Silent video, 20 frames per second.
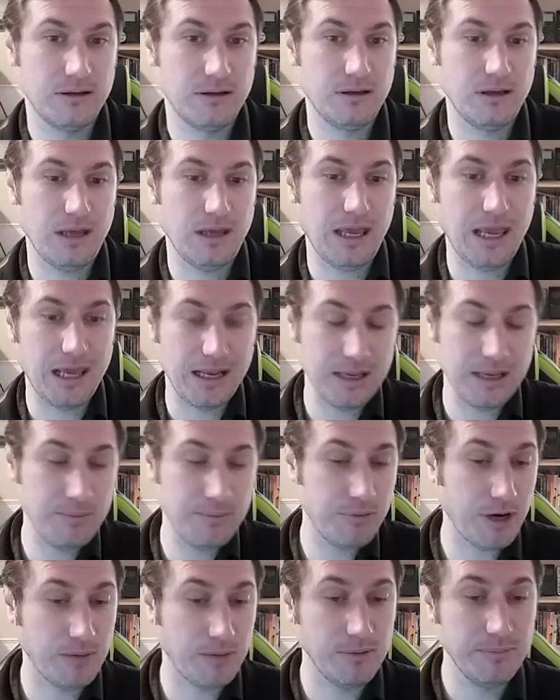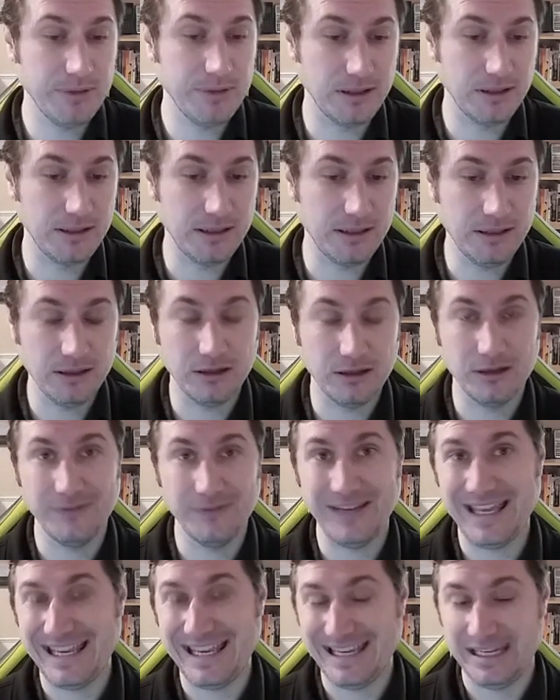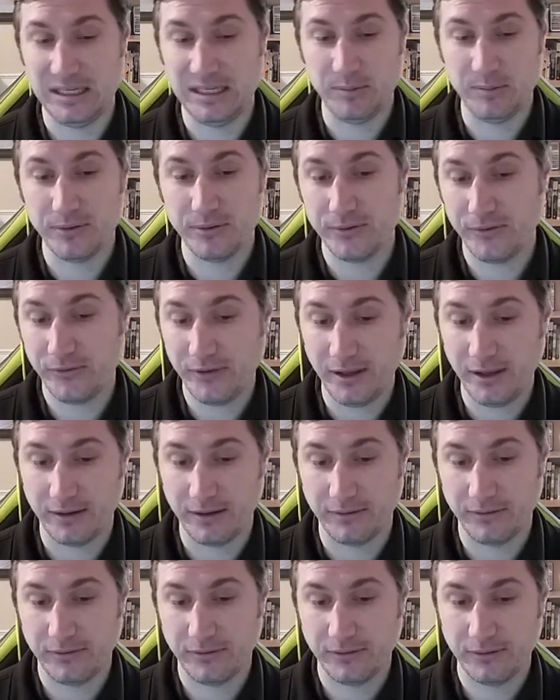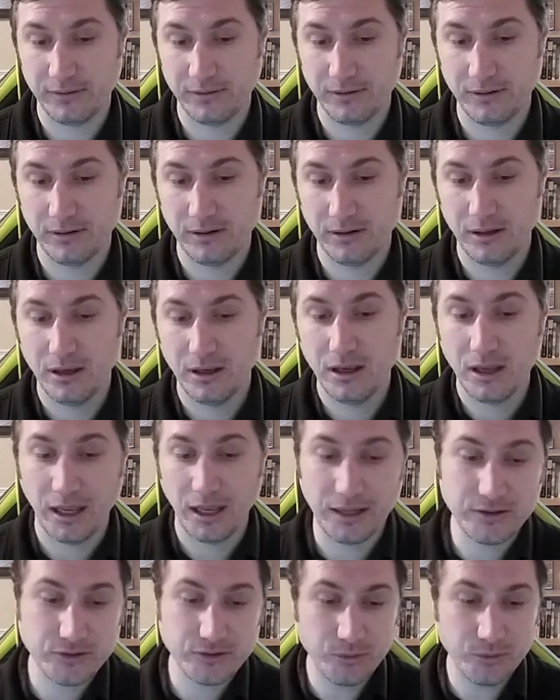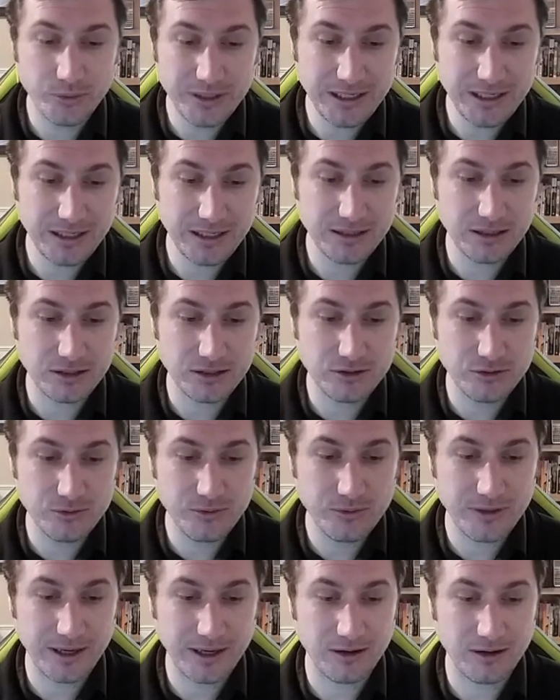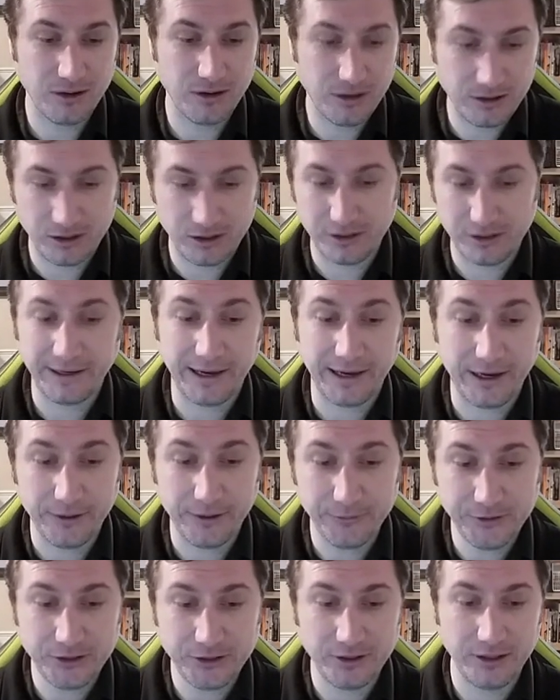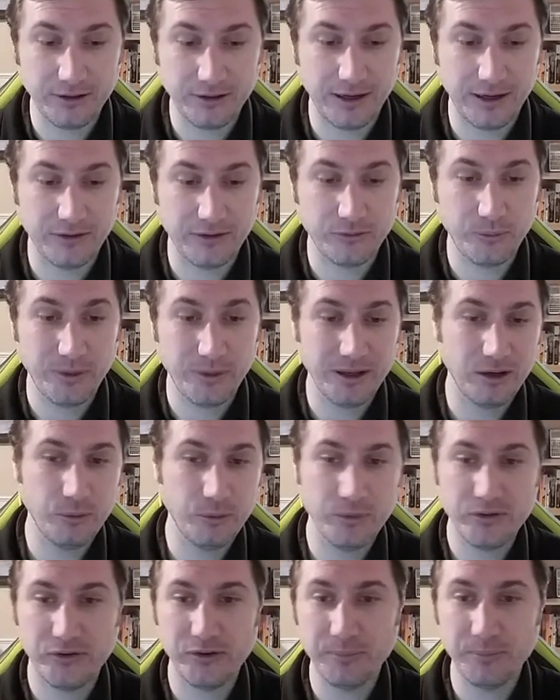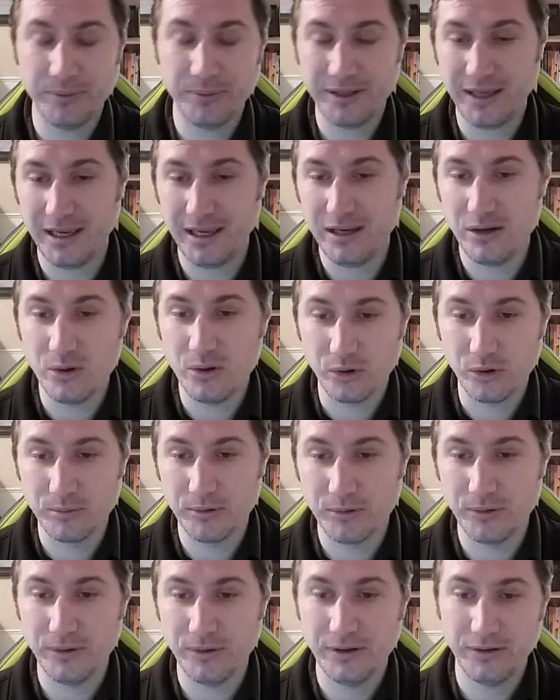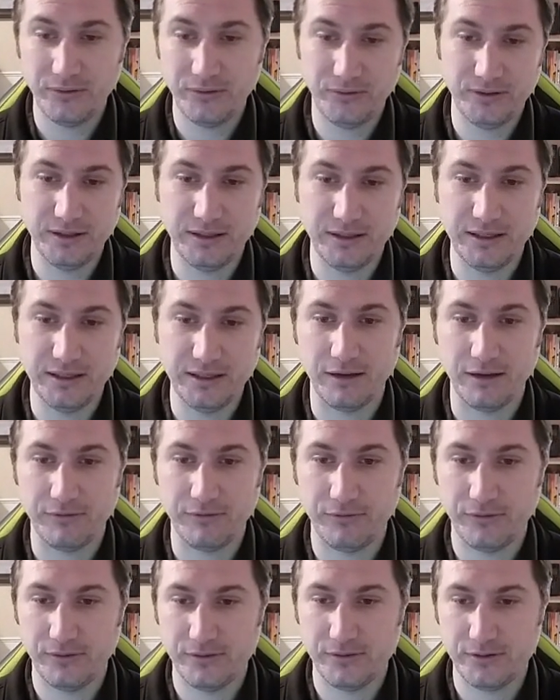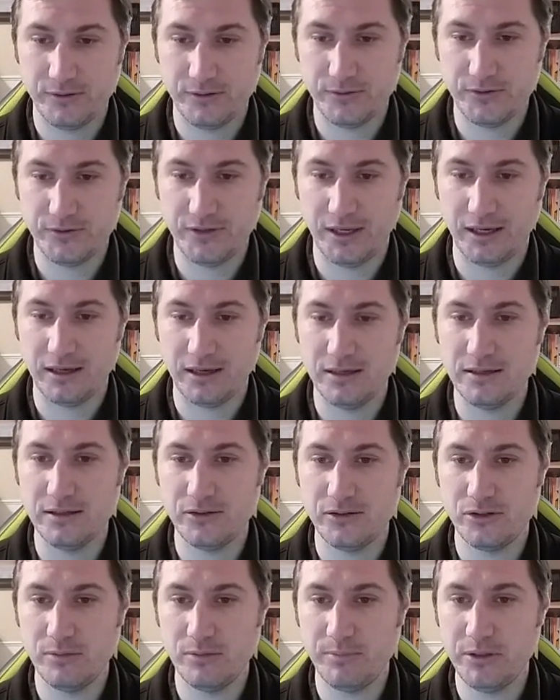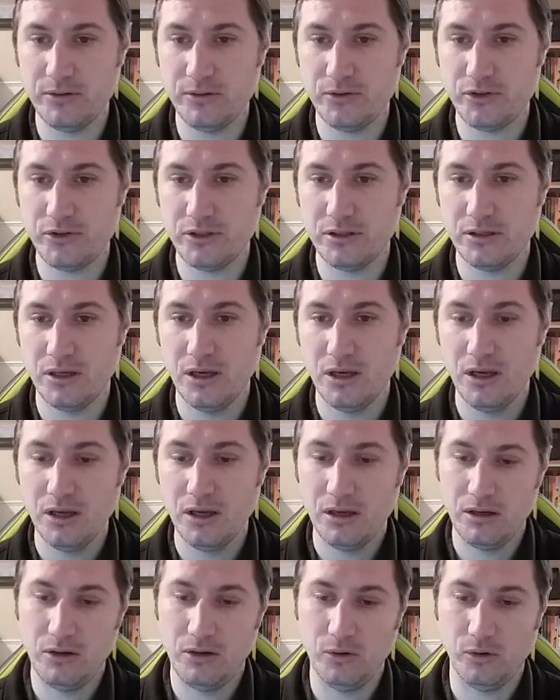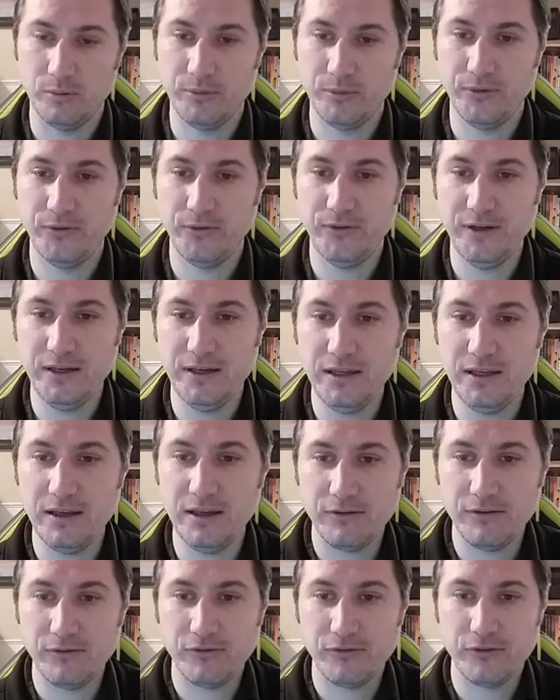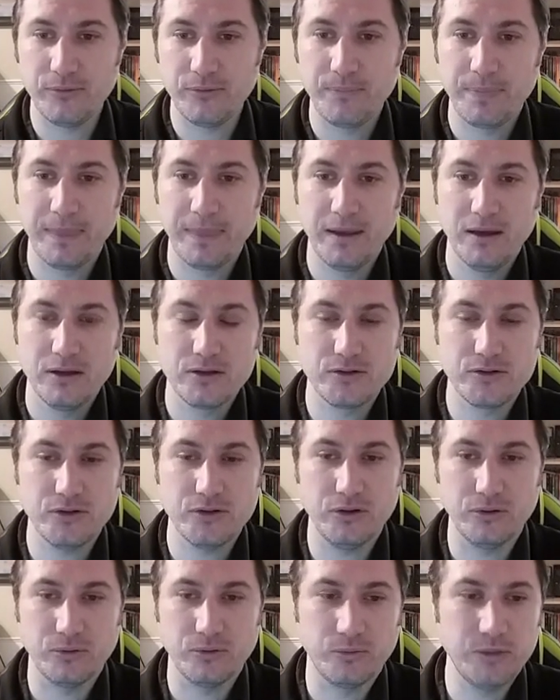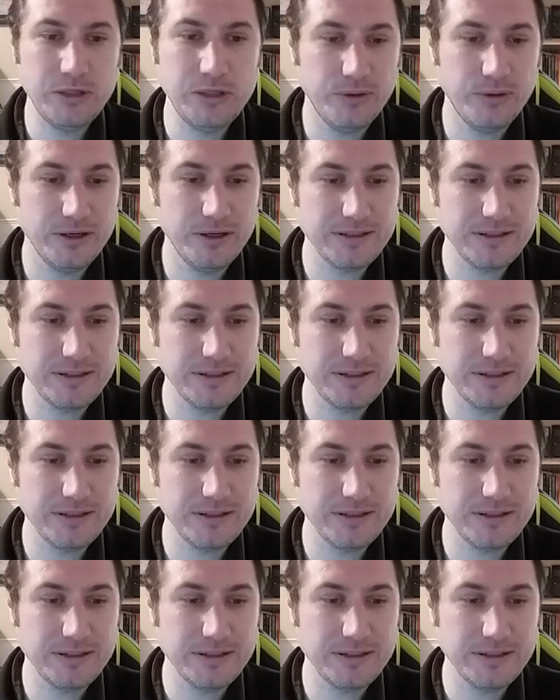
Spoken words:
and a probability of 80%. And so we can do that on our calculator as well with simply a normal CDF. So second distribution, normal CDF. So we want